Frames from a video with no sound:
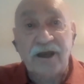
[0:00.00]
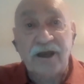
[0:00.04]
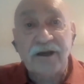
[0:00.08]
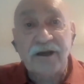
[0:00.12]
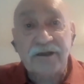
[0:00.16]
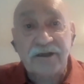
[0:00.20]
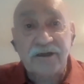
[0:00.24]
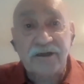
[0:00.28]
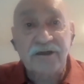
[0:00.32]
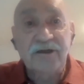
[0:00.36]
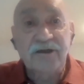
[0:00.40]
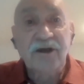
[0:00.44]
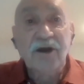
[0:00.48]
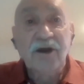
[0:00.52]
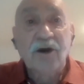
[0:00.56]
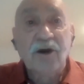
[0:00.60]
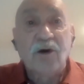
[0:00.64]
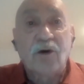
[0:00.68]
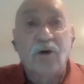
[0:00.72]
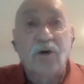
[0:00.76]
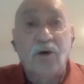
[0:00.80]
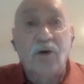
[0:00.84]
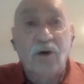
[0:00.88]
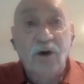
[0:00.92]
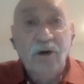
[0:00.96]
selectron,
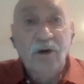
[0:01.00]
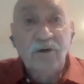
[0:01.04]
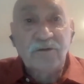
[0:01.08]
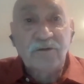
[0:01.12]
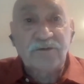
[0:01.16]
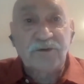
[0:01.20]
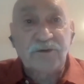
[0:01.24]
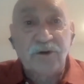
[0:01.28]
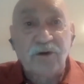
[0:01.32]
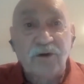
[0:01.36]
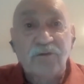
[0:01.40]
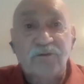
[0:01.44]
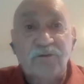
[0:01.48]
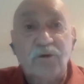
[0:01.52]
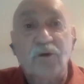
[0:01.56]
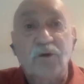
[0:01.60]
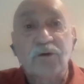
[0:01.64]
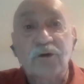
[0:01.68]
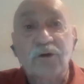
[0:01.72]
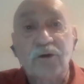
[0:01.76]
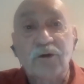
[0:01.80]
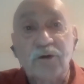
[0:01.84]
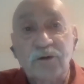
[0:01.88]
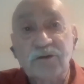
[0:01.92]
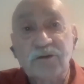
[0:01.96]
or for
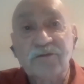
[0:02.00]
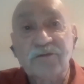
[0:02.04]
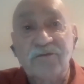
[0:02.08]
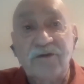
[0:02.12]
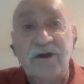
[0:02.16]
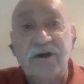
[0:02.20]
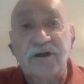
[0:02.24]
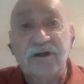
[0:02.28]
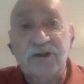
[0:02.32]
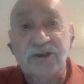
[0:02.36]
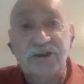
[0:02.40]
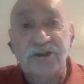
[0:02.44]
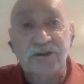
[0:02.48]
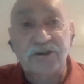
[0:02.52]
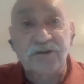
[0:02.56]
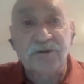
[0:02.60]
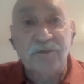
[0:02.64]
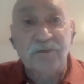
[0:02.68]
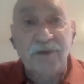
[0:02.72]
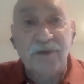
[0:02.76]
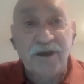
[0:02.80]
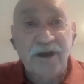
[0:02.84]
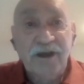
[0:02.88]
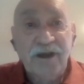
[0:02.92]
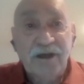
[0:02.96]
photon there
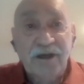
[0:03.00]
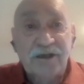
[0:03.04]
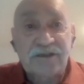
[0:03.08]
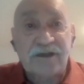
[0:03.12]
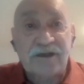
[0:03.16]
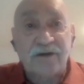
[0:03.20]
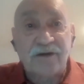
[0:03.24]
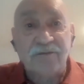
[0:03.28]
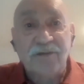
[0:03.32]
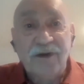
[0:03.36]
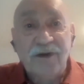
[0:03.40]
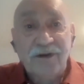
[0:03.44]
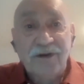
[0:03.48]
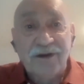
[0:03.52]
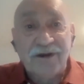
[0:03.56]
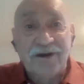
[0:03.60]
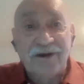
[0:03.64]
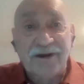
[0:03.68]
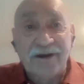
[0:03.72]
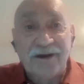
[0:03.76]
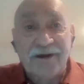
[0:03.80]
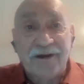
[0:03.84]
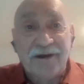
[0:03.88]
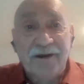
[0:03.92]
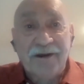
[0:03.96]
should be some
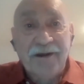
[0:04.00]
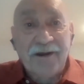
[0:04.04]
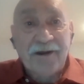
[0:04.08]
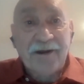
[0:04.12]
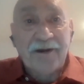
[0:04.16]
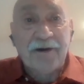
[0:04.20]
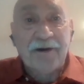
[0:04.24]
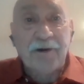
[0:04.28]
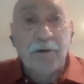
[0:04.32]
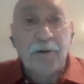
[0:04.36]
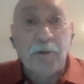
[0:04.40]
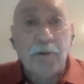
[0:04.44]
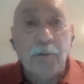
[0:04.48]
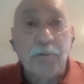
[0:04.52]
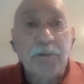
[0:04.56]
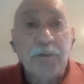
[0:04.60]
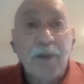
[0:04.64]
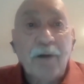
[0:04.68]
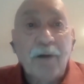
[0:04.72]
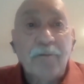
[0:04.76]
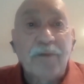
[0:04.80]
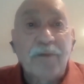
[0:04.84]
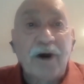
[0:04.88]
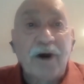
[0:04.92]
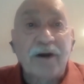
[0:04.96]
uh, um,
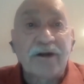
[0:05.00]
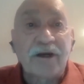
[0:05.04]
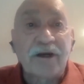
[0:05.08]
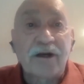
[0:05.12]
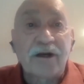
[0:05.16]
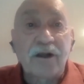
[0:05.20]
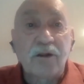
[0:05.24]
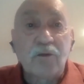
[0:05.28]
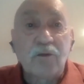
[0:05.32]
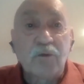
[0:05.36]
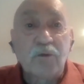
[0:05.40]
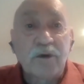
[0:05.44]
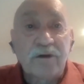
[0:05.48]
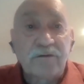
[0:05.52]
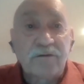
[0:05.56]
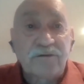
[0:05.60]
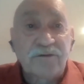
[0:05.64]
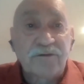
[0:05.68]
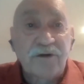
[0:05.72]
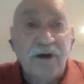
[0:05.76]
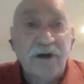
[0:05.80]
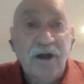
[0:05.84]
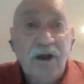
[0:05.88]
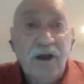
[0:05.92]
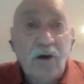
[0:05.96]
particle with
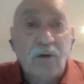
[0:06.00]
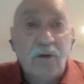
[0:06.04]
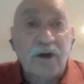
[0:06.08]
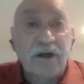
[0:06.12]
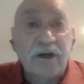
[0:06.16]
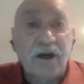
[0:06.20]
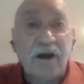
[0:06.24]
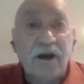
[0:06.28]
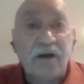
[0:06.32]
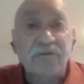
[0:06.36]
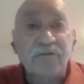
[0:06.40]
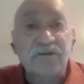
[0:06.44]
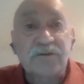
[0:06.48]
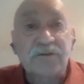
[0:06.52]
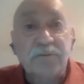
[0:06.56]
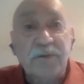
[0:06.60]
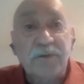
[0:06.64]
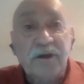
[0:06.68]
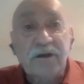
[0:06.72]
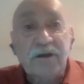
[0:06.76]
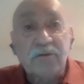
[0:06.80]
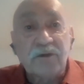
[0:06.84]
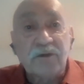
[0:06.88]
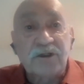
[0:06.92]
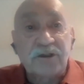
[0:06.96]
uh, one half
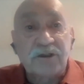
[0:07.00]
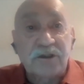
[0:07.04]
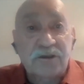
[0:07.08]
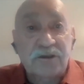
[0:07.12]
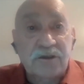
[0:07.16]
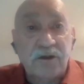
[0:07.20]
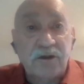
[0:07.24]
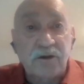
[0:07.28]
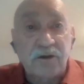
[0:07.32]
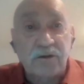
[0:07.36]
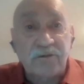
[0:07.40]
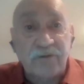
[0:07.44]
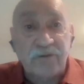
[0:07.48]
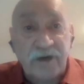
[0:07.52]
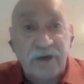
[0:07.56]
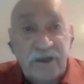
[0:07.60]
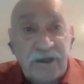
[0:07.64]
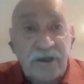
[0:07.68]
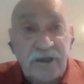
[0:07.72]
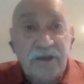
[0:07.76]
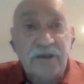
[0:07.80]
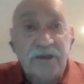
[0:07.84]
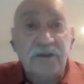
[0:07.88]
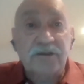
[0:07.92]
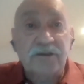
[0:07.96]
spin, which is called
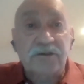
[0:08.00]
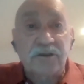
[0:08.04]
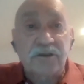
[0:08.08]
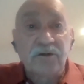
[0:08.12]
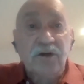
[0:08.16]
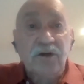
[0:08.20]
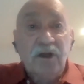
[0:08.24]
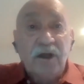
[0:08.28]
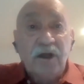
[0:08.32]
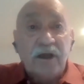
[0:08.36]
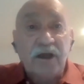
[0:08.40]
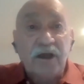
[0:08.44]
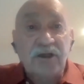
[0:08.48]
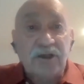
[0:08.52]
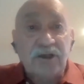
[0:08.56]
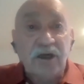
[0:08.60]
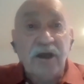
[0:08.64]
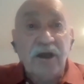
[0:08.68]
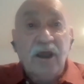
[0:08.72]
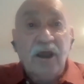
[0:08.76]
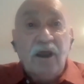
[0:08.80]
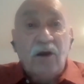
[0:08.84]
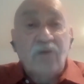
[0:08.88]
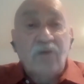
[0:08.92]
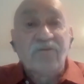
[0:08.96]
photino. So
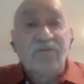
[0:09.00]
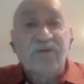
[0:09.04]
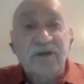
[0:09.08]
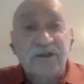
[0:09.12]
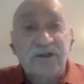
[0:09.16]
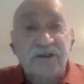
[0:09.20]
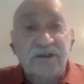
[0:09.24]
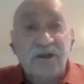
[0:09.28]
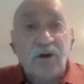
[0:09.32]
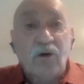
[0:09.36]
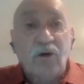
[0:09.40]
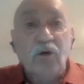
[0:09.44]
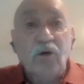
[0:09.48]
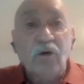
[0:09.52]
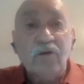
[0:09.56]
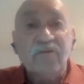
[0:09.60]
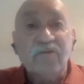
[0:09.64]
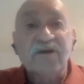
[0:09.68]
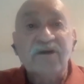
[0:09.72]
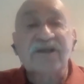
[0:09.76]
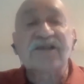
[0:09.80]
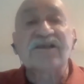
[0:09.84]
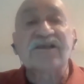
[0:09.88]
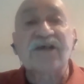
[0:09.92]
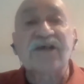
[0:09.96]
actually, this all
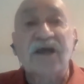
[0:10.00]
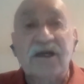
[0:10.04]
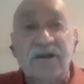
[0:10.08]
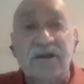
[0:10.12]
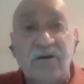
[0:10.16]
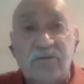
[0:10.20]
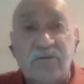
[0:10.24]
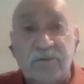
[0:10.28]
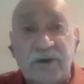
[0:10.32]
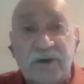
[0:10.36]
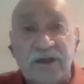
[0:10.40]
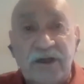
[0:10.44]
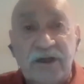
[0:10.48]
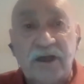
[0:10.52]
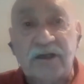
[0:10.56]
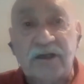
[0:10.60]
this set of